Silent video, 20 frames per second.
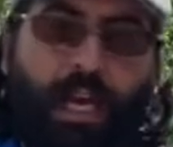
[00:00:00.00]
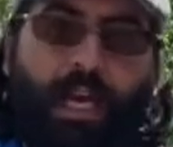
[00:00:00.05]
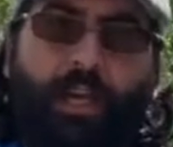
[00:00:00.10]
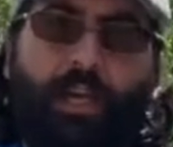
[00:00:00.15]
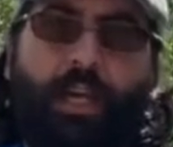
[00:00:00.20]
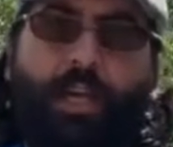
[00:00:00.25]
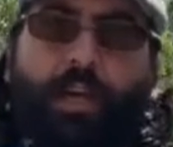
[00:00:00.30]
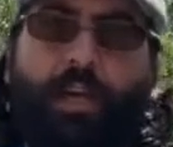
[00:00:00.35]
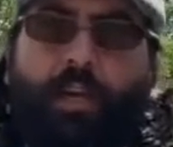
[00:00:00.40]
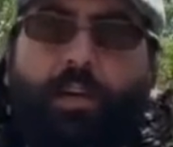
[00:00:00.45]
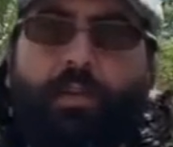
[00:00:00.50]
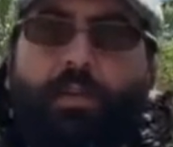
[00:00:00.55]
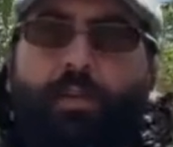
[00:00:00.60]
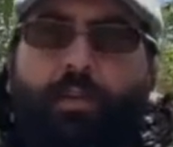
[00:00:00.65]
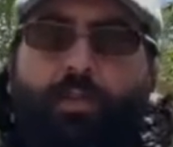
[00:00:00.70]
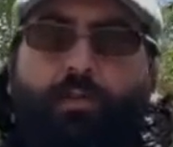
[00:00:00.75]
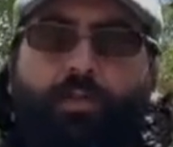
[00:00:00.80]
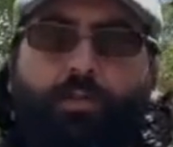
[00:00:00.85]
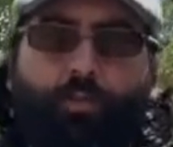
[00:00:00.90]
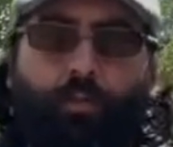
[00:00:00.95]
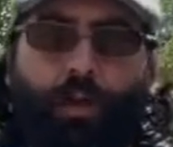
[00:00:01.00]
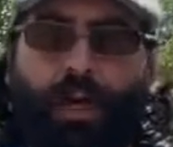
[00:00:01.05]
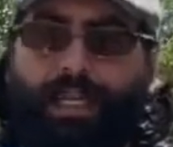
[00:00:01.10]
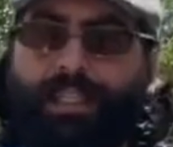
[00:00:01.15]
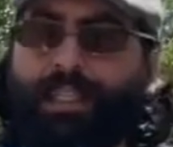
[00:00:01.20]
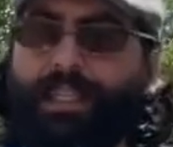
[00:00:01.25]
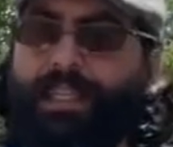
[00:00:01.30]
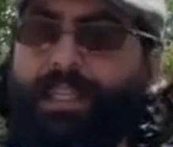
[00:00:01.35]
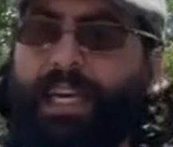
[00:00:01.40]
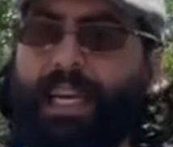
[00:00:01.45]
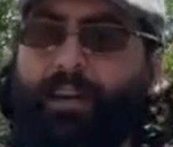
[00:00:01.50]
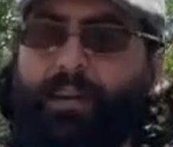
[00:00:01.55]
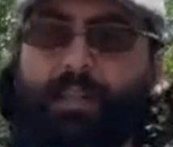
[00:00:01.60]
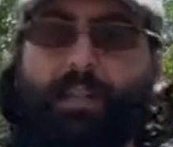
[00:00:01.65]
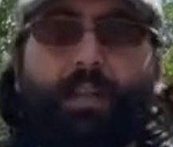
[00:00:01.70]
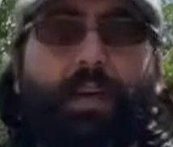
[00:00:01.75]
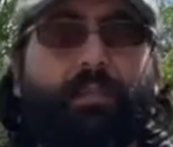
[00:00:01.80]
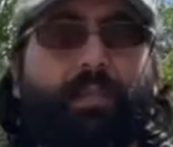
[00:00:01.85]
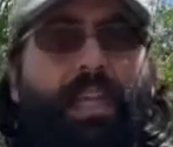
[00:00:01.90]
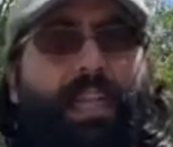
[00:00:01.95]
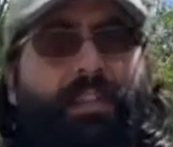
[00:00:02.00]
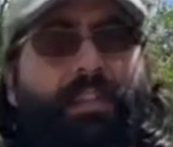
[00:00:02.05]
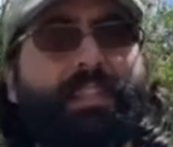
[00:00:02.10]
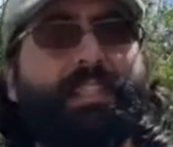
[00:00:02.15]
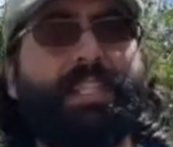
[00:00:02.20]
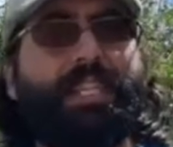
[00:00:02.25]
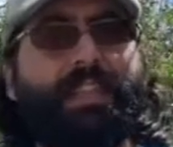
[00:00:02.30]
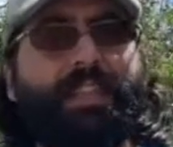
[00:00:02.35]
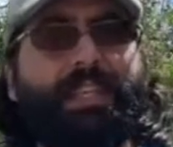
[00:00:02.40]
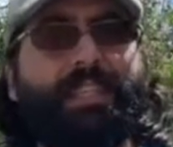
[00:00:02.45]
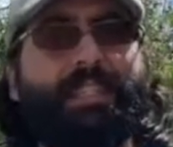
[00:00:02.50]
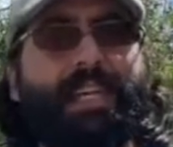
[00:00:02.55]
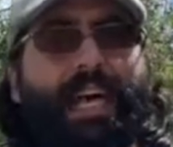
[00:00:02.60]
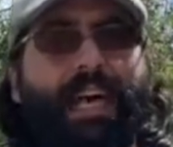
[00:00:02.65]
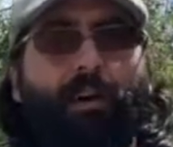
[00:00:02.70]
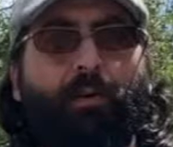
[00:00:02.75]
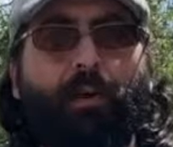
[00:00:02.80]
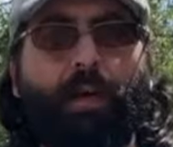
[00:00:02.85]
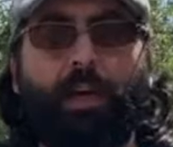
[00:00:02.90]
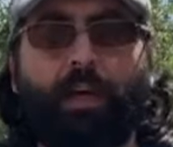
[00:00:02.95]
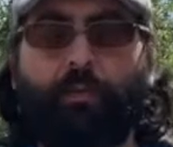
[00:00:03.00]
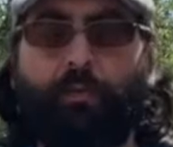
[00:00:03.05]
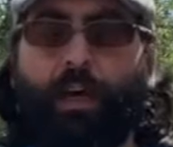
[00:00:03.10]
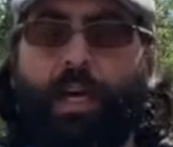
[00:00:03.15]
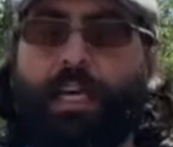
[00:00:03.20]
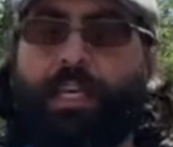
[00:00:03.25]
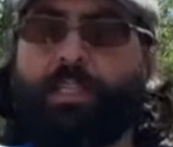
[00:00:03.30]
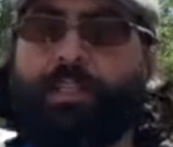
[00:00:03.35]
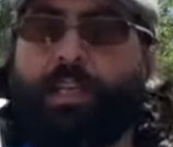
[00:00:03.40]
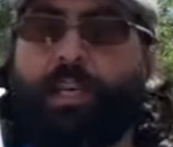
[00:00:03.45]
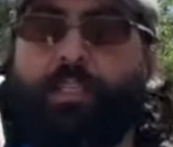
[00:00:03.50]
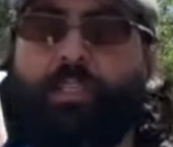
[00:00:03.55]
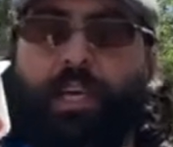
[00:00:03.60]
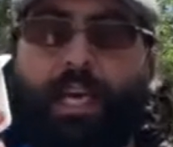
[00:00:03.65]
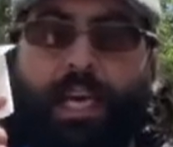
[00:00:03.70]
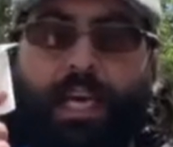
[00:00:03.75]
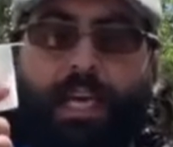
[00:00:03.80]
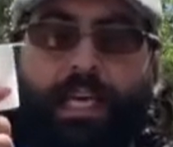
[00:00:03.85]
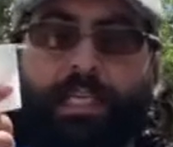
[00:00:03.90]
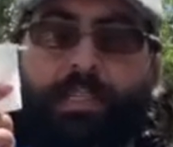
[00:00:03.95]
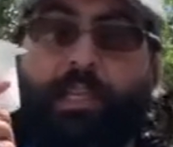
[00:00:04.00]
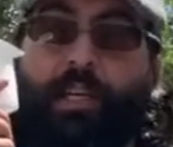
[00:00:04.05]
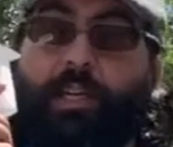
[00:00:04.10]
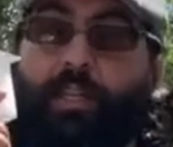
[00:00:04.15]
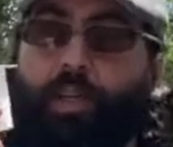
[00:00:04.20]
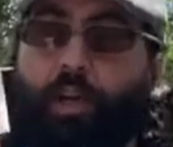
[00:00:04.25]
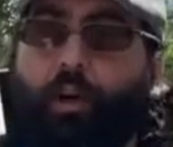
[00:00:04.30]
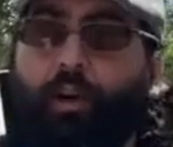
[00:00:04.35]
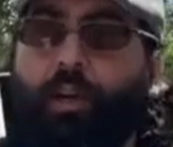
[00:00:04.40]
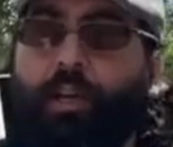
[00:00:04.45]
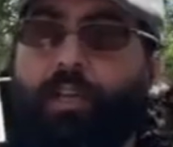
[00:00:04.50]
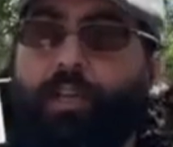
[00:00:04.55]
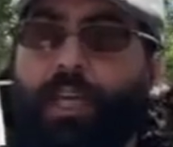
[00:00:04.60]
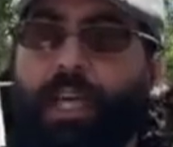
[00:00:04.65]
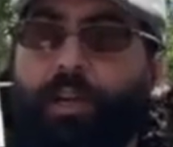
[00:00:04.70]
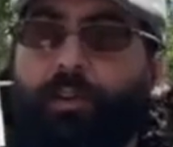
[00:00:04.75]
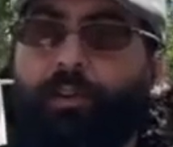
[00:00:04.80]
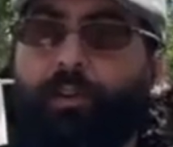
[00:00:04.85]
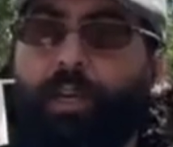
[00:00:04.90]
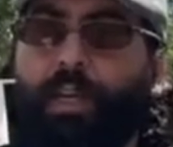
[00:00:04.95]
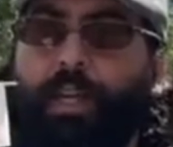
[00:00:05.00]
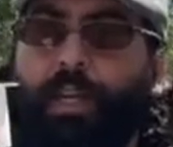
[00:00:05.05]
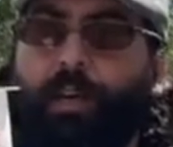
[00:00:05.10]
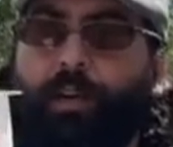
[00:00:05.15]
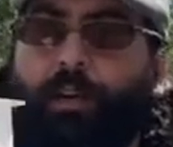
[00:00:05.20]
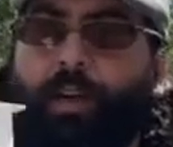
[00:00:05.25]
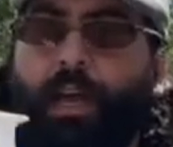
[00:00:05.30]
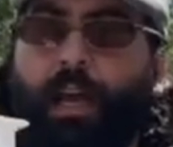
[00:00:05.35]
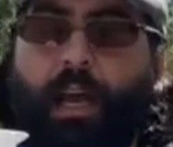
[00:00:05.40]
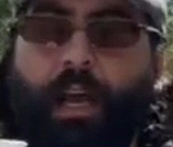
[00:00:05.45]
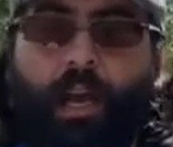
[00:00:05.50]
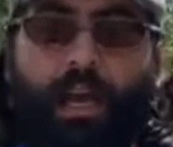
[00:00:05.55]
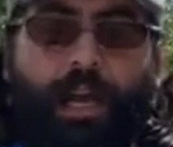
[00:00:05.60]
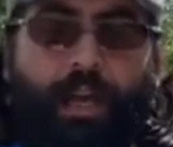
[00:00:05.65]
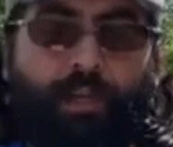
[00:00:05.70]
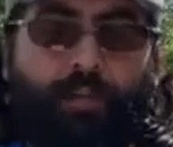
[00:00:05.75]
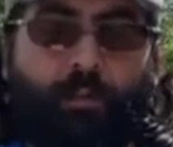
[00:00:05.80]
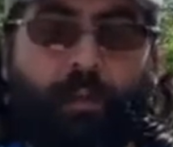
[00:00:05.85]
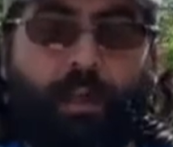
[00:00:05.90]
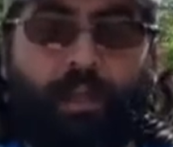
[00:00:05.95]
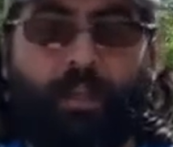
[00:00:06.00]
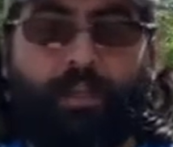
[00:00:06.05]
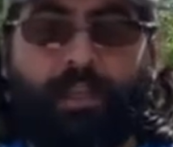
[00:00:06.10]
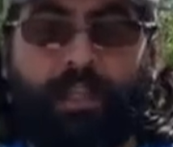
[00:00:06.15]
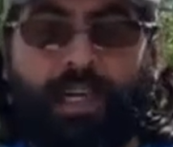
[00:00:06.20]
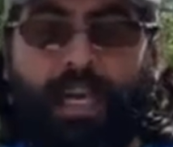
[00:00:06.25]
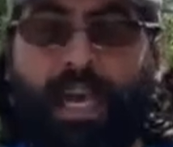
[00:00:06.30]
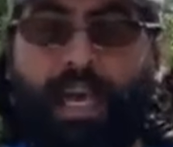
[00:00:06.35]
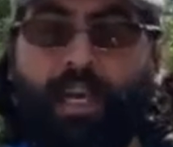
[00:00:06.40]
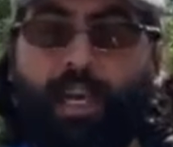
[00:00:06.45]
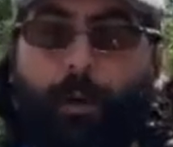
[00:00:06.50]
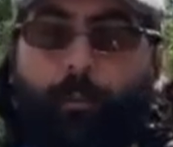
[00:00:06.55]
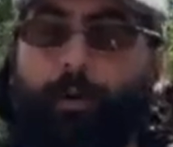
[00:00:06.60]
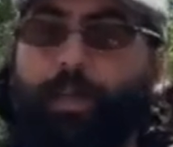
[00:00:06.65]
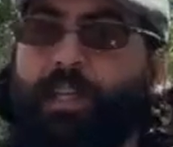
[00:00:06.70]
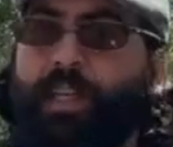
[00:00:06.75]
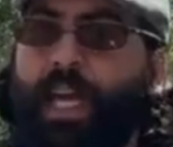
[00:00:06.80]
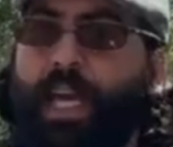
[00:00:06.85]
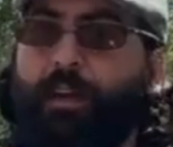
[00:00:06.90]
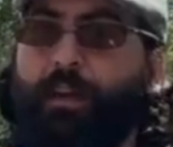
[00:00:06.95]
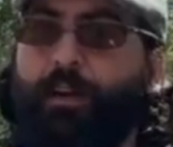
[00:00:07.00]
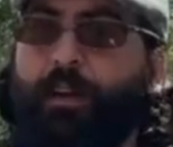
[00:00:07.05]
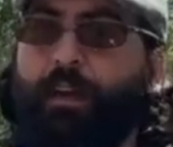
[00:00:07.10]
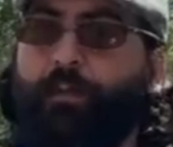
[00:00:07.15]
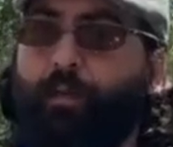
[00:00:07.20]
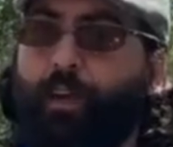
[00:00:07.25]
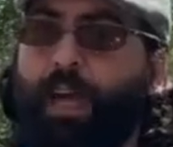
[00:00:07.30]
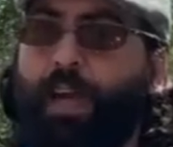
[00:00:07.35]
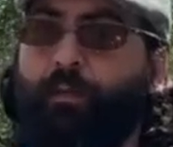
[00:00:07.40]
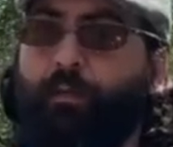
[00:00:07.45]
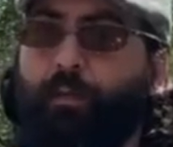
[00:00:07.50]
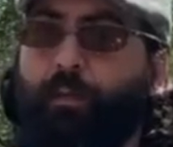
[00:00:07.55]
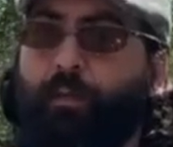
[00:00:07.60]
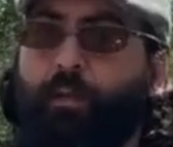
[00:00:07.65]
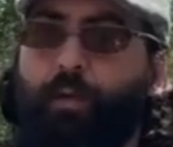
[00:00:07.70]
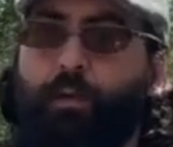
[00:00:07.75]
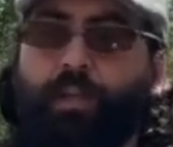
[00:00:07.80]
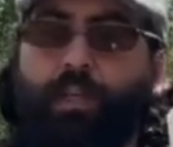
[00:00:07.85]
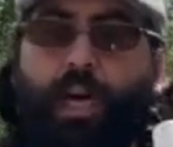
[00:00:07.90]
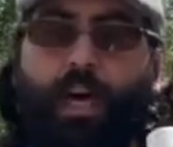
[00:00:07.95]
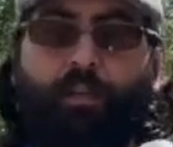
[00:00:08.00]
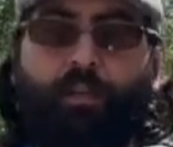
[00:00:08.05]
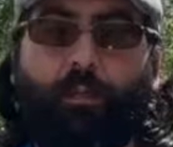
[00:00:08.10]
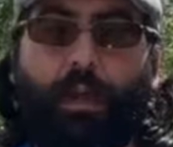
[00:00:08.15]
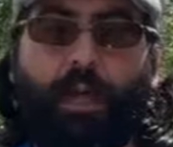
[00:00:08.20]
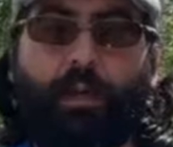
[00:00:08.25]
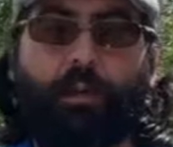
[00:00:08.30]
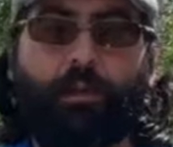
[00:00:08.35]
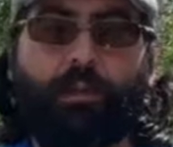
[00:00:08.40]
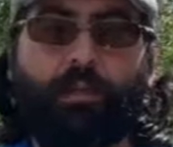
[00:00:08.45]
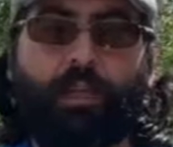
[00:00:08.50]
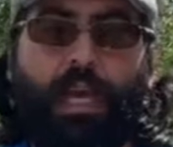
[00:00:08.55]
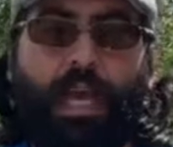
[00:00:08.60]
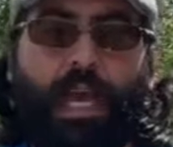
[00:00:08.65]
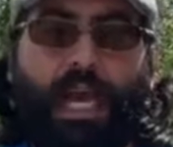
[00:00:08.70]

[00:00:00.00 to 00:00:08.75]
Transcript: You can also use plastic containers that you'll have to take the seedlings out of, such as a yogurt container here, as well as a K-cup container if you have one of those coffee makers.